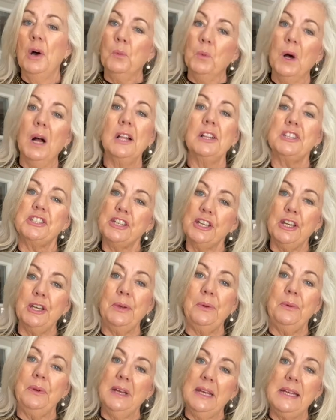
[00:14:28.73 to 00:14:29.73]
What I'll
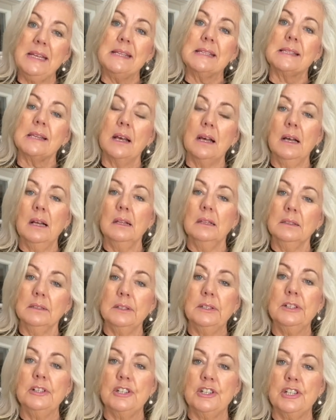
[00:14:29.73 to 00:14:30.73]
do is
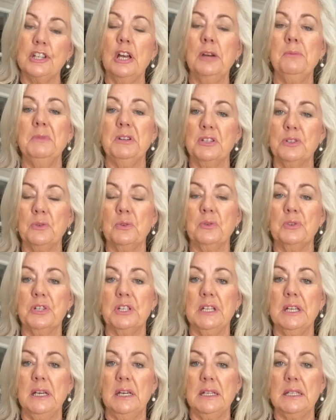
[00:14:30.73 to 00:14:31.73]
I'll show my
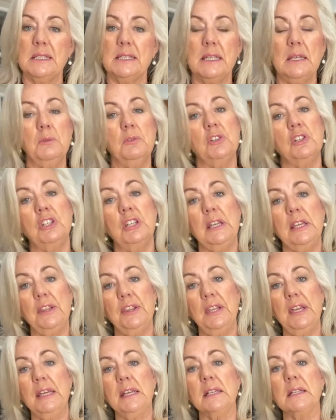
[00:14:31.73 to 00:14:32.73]
daughter and see what she
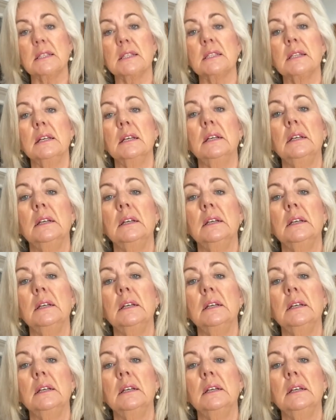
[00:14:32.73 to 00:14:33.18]
thinks.